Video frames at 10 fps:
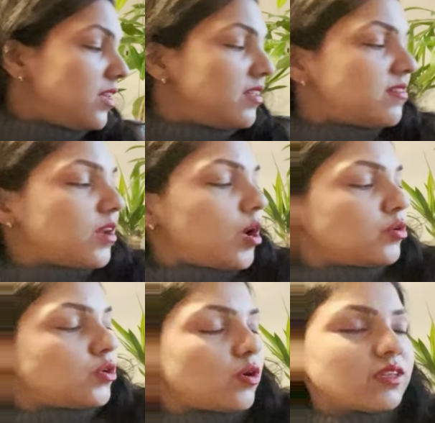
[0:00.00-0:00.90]
It's now
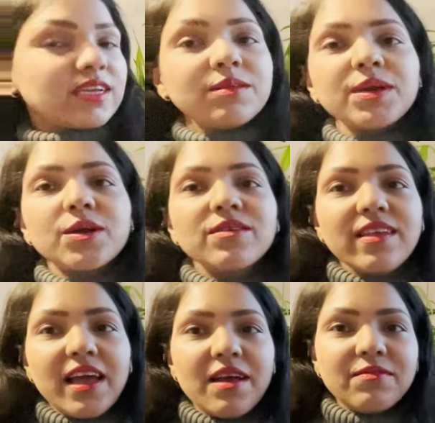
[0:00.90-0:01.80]
shortened because
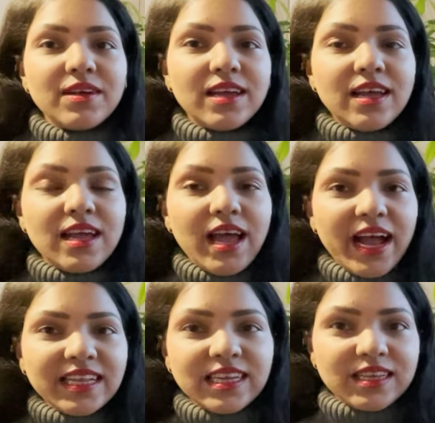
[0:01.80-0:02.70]
I have
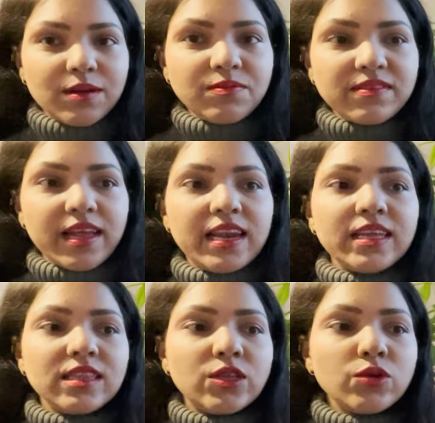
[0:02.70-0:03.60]
ended up
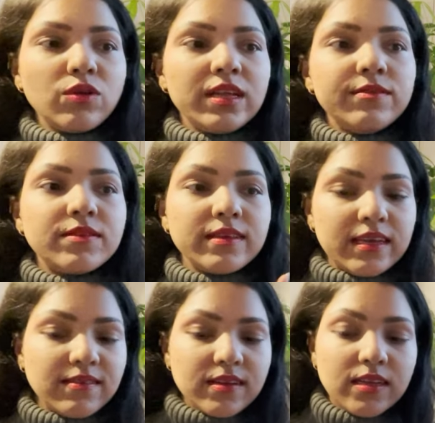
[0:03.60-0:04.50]
selling the 2 leaves
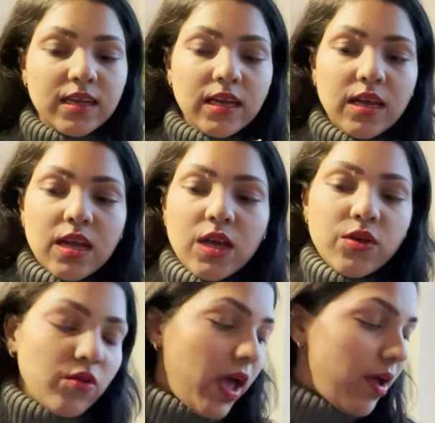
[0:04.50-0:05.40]
yesterday,
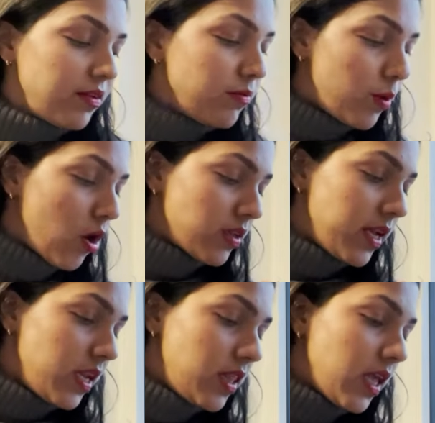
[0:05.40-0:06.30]
so I haven't blogged
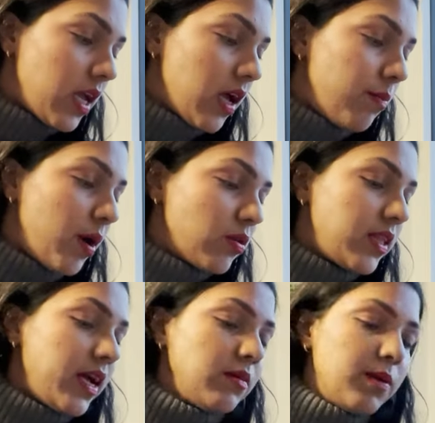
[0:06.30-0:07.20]
anything about
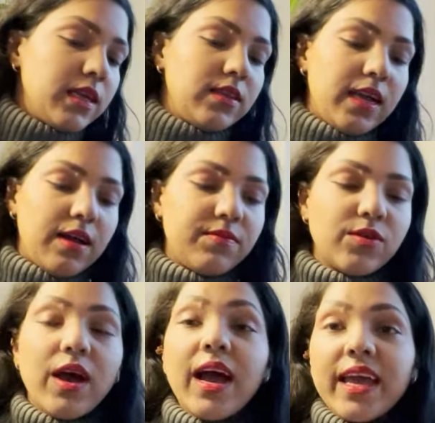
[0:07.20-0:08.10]
that, but yeah,
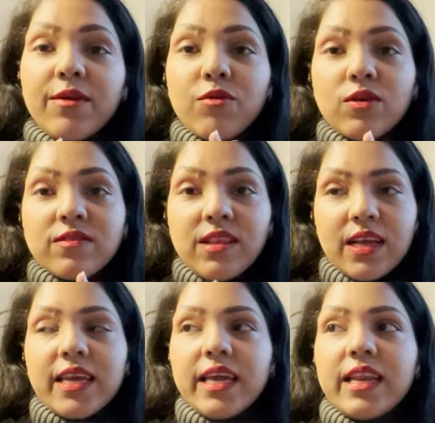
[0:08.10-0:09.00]
so I was
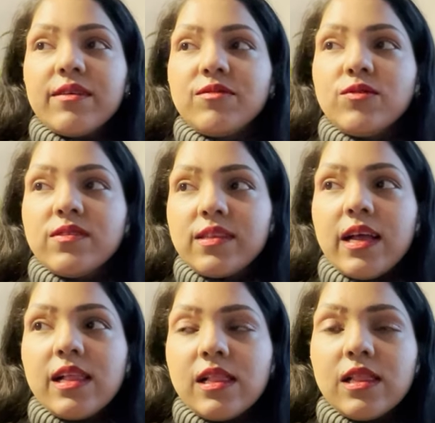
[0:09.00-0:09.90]
lucky enough to
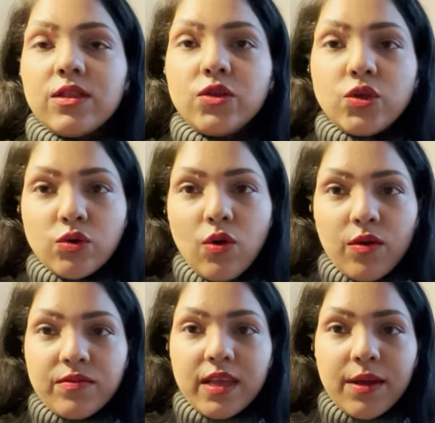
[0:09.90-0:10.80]
sell 2
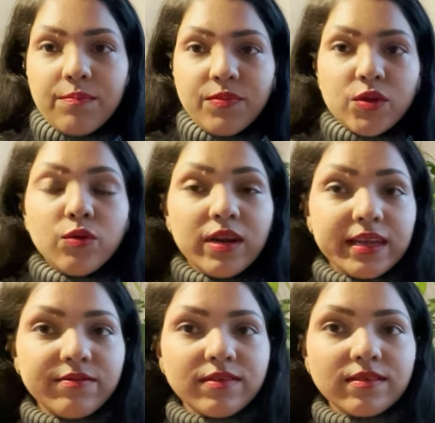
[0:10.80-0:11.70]
of them 2
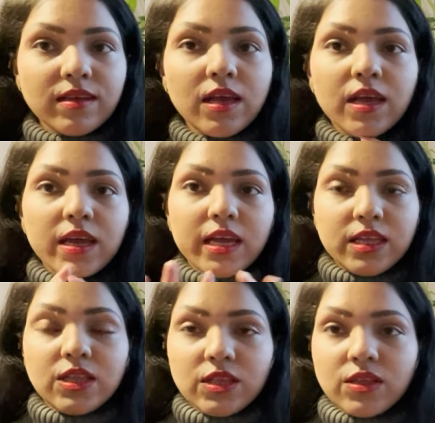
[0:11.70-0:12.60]
leaves
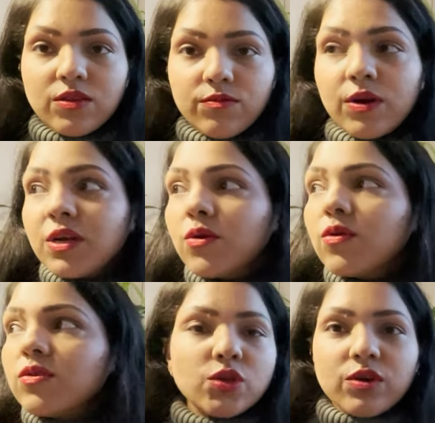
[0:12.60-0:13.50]
in one
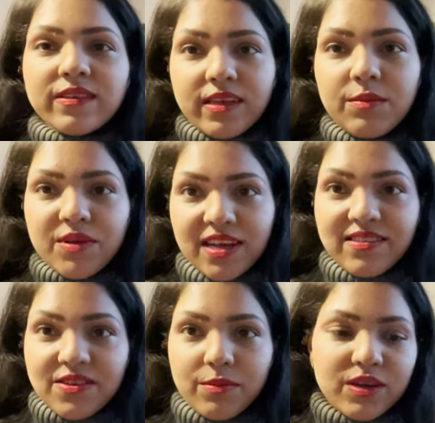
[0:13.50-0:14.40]
go to a same
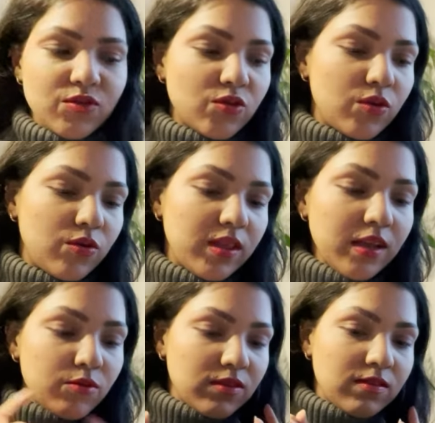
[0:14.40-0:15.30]
customer, so
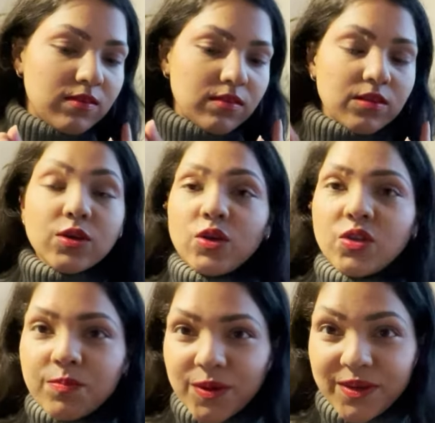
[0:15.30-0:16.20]
that was
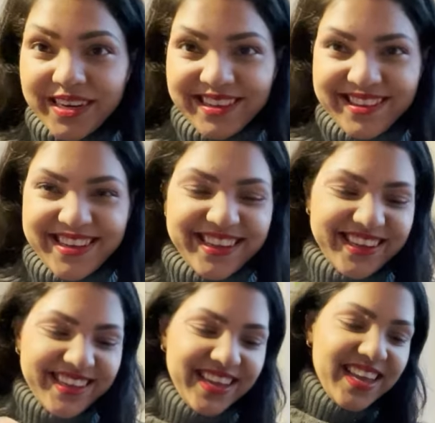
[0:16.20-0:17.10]
good progress.
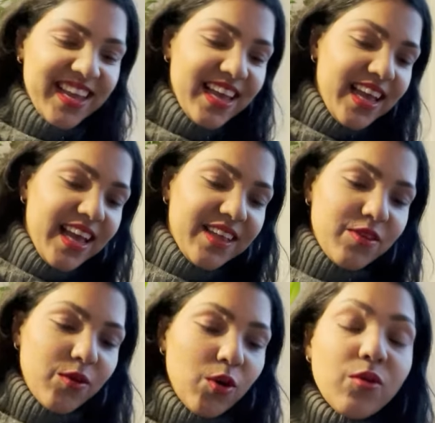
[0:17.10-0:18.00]

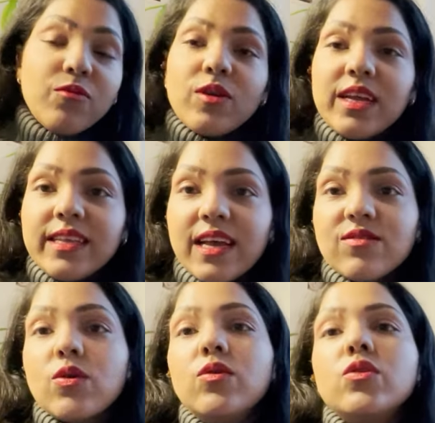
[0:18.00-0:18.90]
So hopefully it
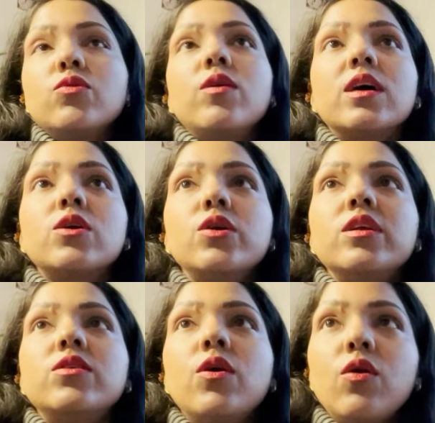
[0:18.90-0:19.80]
has gone to a
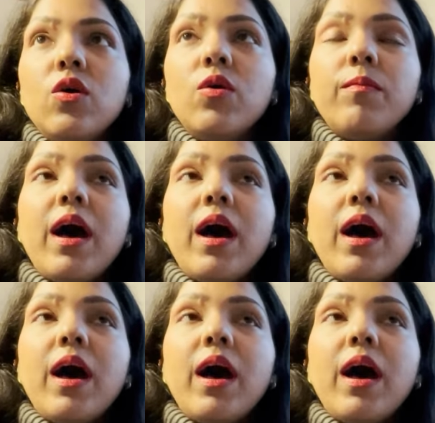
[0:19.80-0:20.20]
good home.